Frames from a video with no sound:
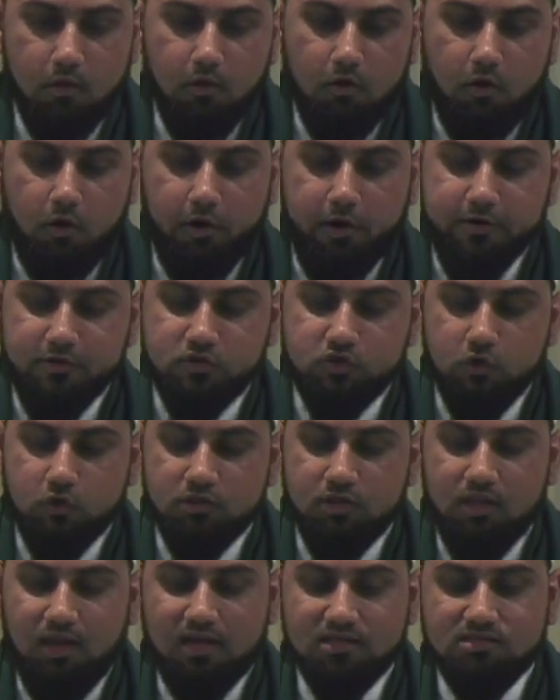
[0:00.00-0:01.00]
All right, so
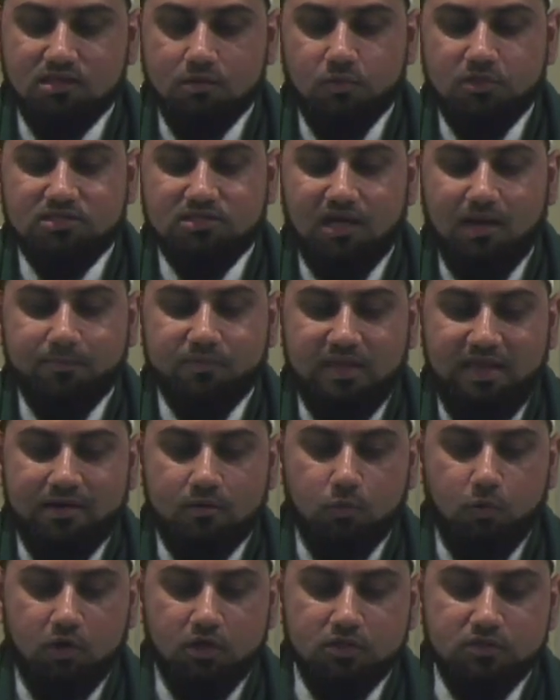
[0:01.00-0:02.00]
the last thing we stopped
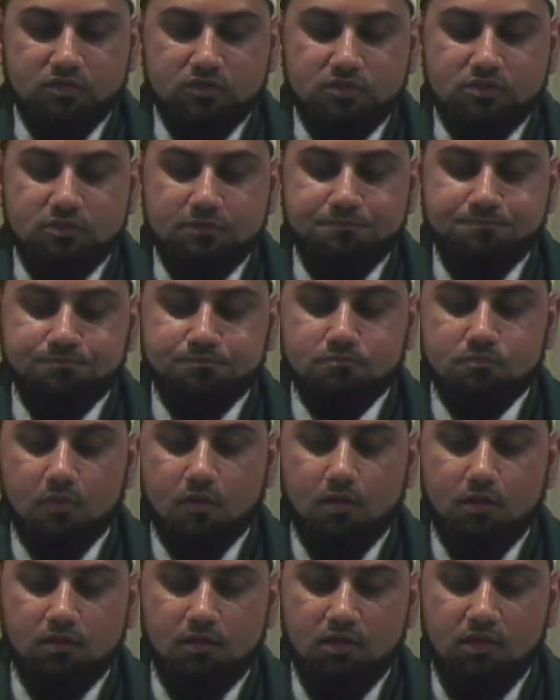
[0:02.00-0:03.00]
at was
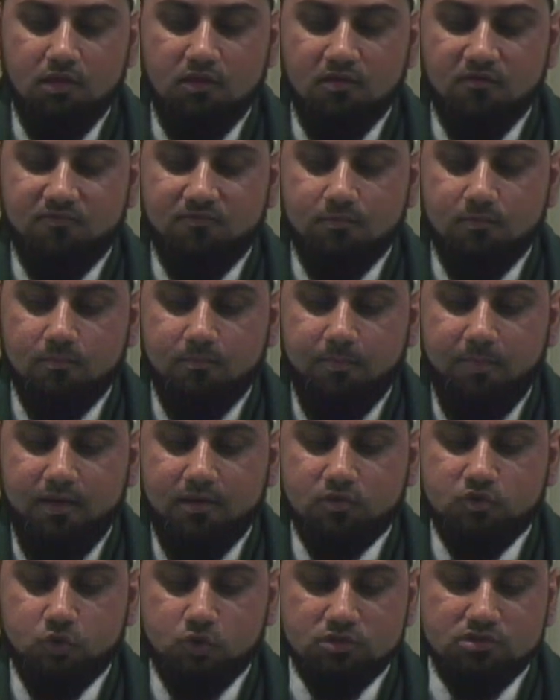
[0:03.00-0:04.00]
the
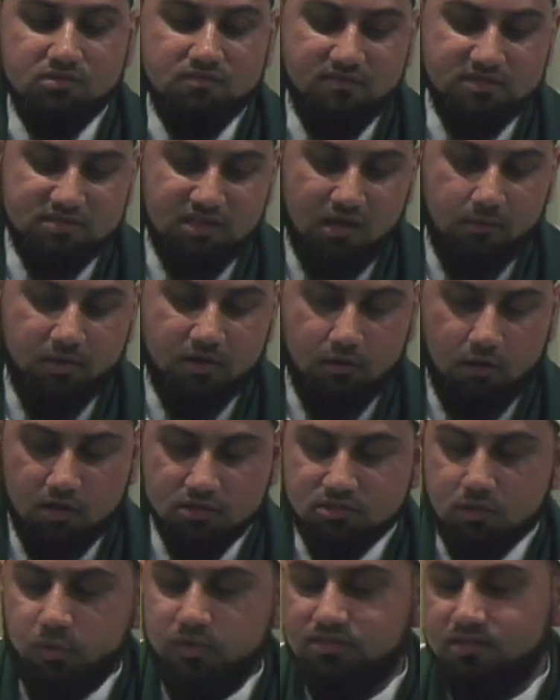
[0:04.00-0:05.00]
main sources of Islamic law.
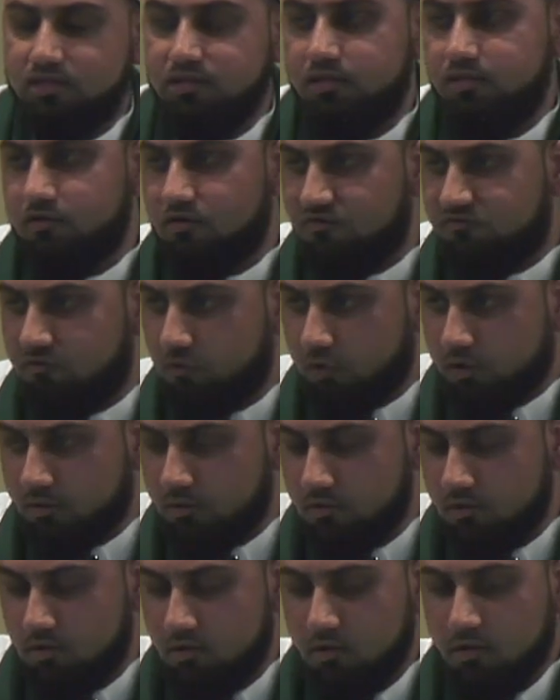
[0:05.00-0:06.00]
So we said that there are four
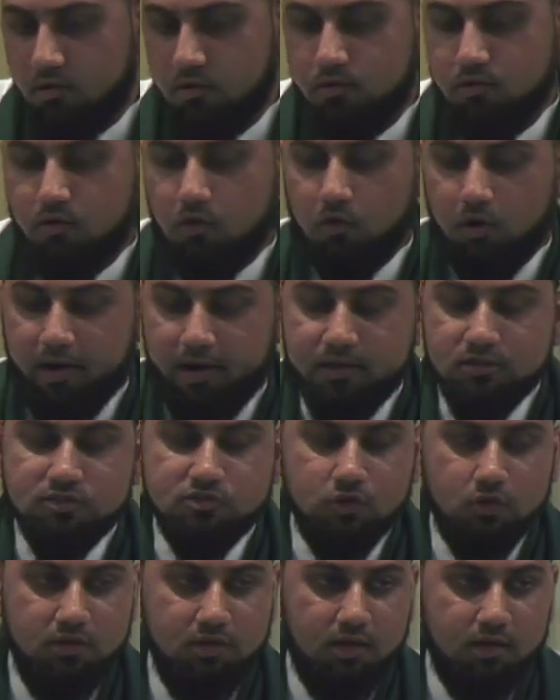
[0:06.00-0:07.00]
Quran,
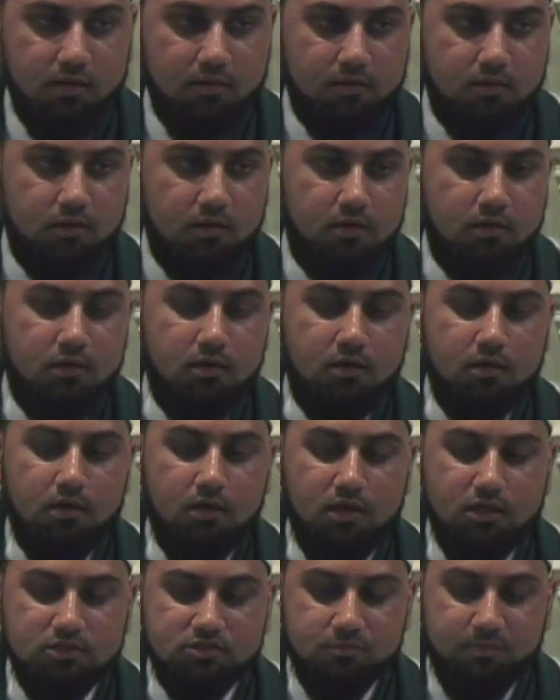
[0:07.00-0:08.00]
Sunnah,
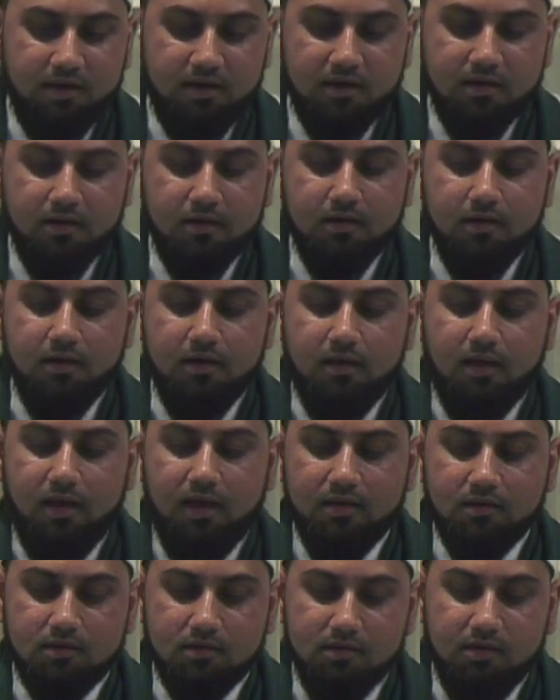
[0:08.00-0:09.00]
Ijma',
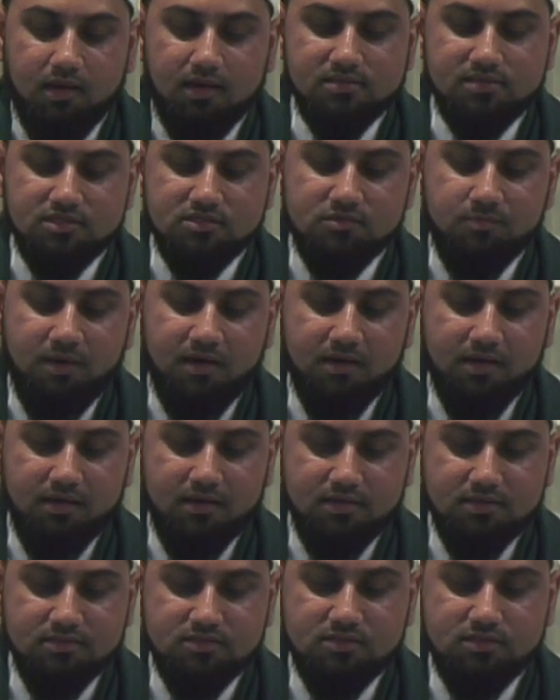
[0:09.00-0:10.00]
and Qiyas. Ijma'
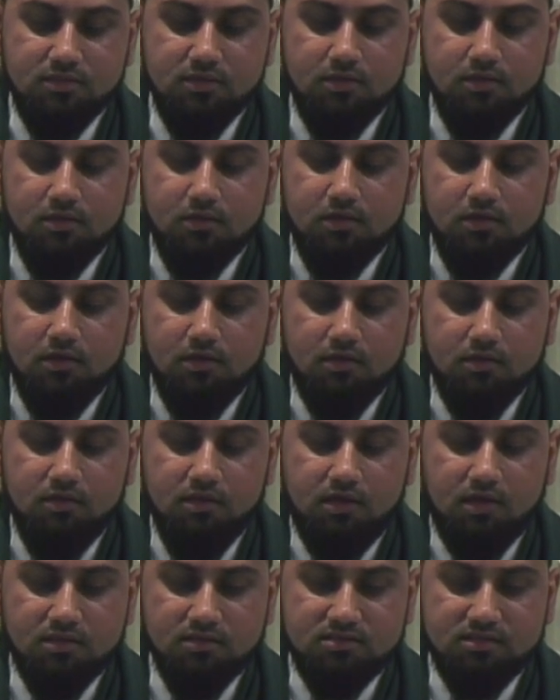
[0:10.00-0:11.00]
is
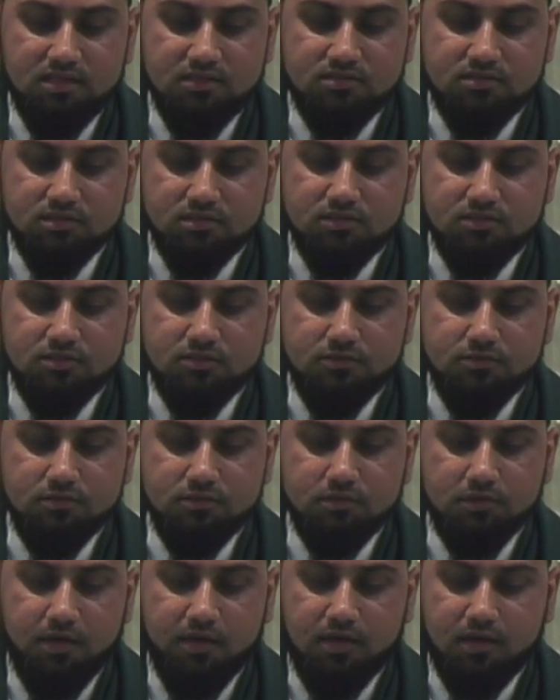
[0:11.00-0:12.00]
the consensus.
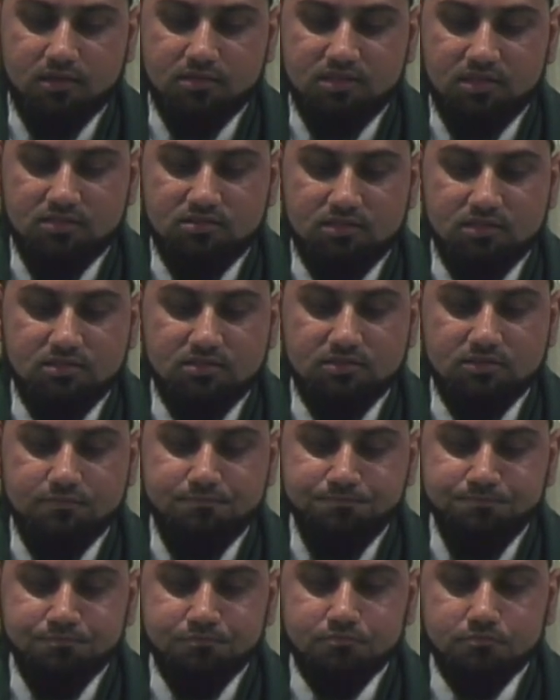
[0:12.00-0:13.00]
All right, consensus
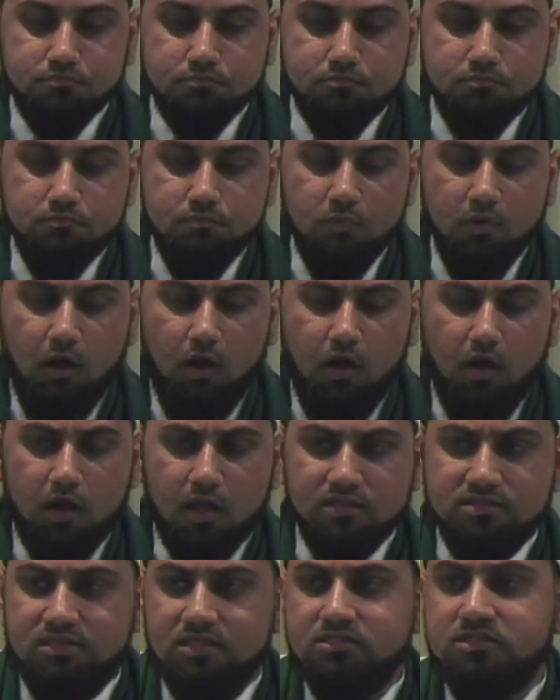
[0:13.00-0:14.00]

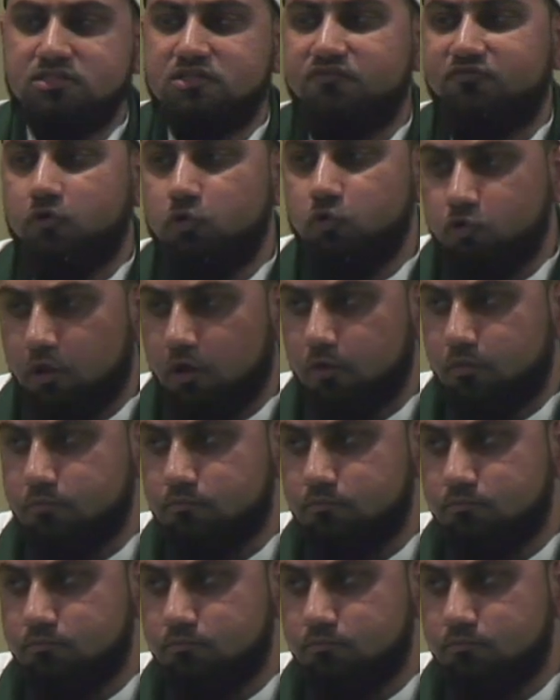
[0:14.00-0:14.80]
Consensus of who, though?